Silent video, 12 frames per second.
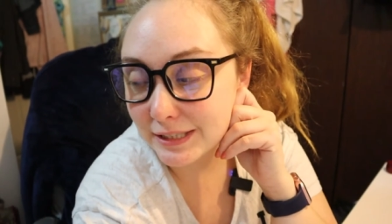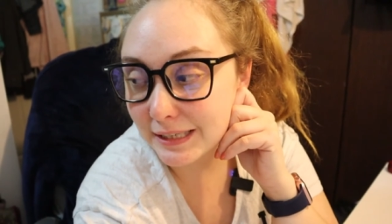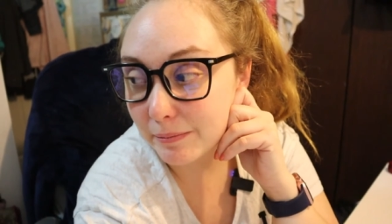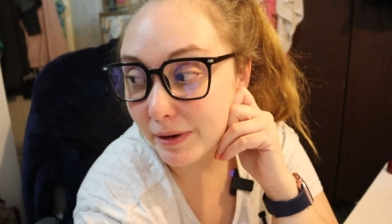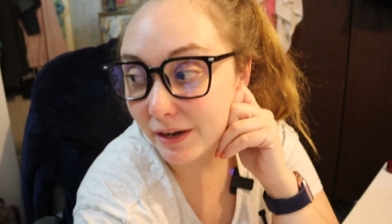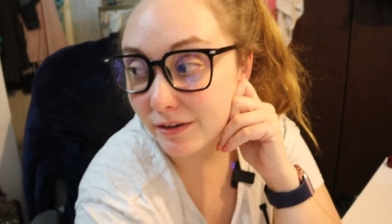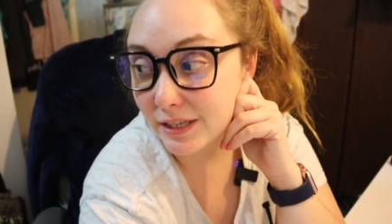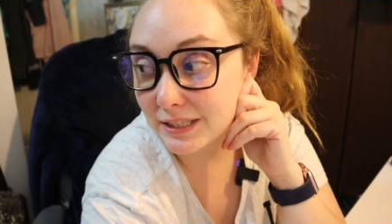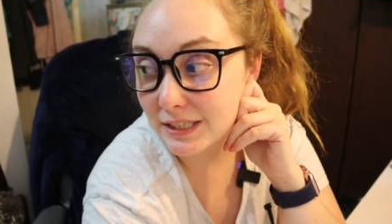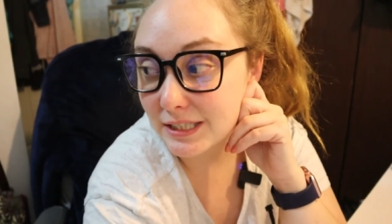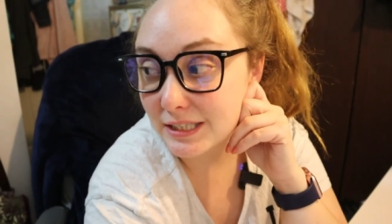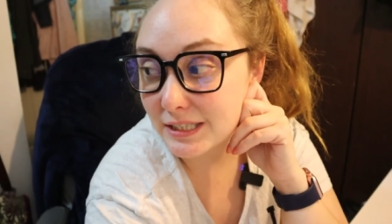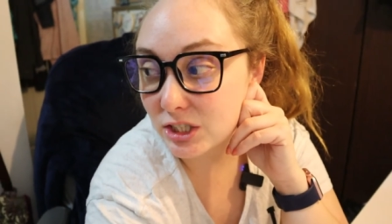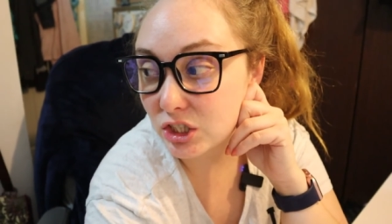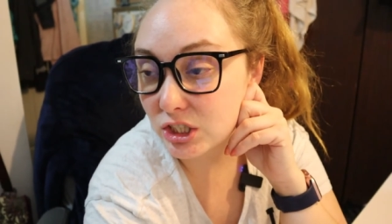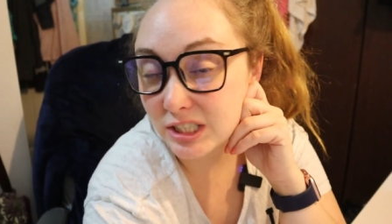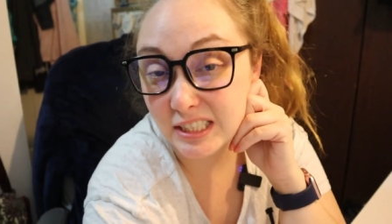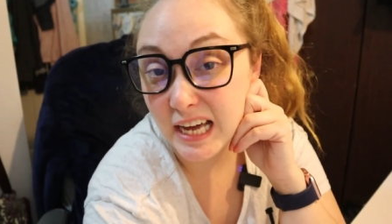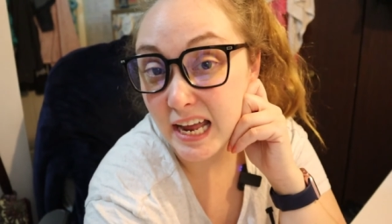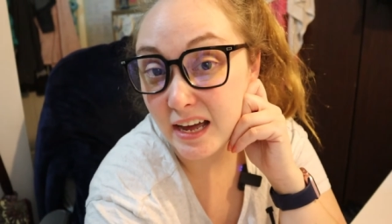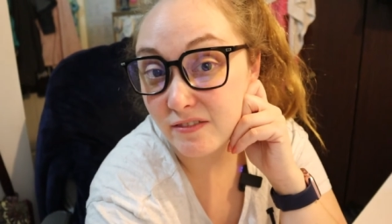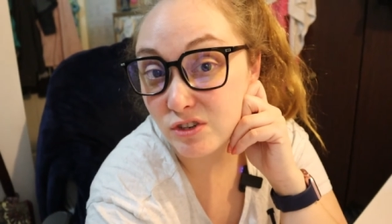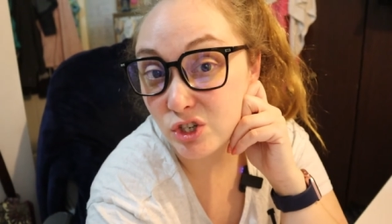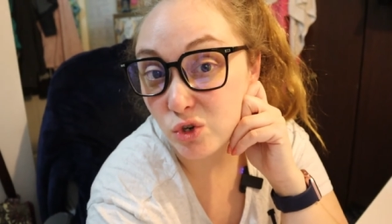sleep now because it's just 10
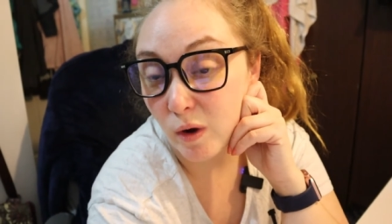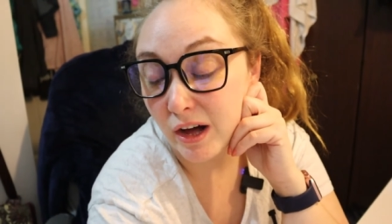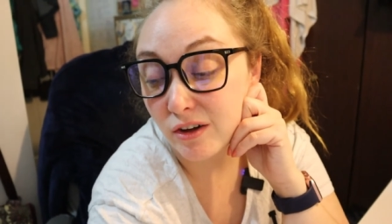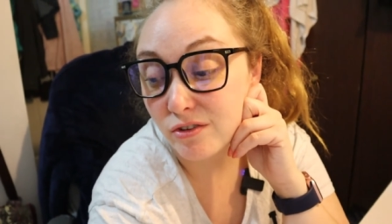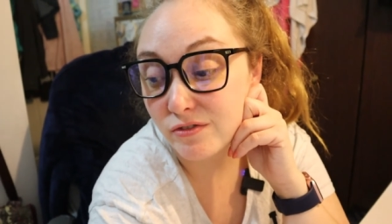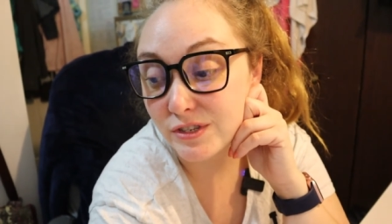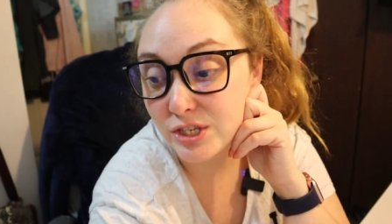after 12,